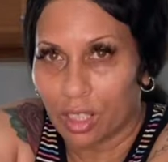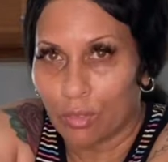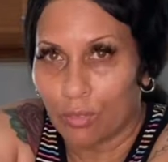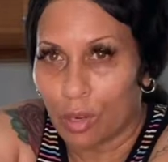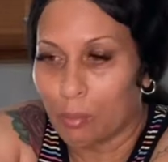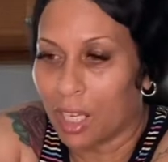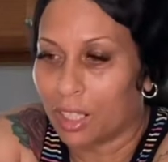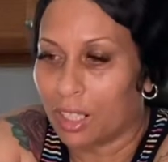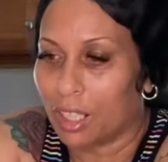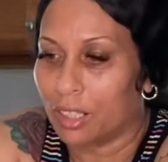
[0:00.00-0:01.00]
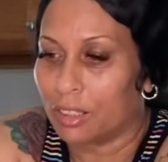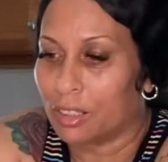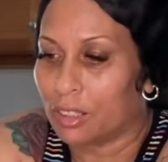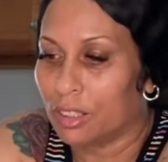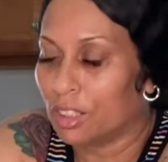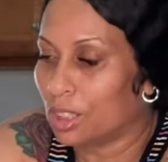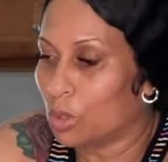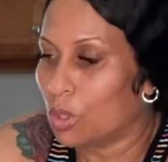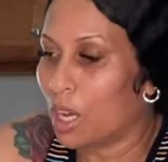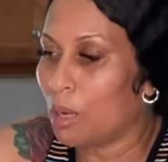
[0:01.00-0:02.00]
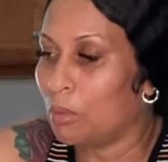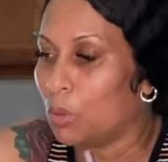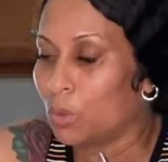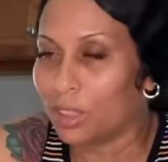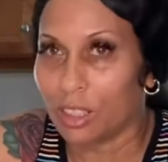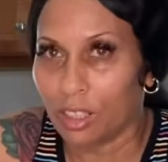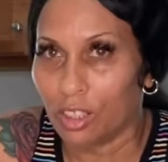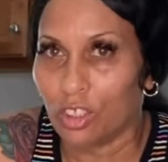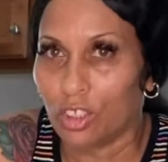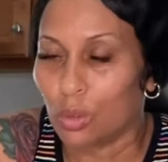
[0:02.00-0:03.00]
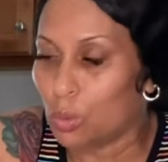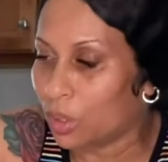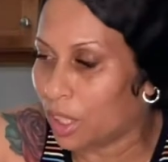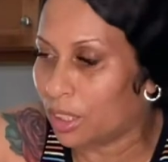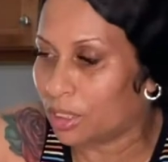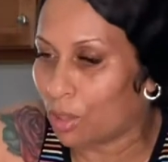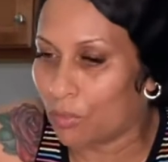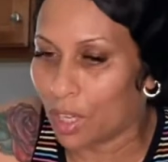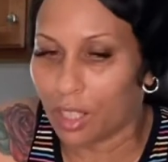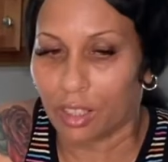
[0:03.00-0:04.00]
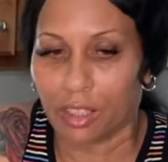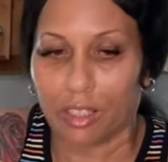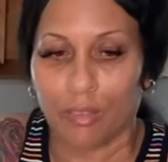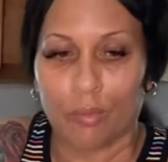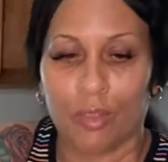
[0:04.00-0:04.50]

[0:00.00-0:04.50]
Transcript: it from my cans. So I'm using here 2 cans of ackee.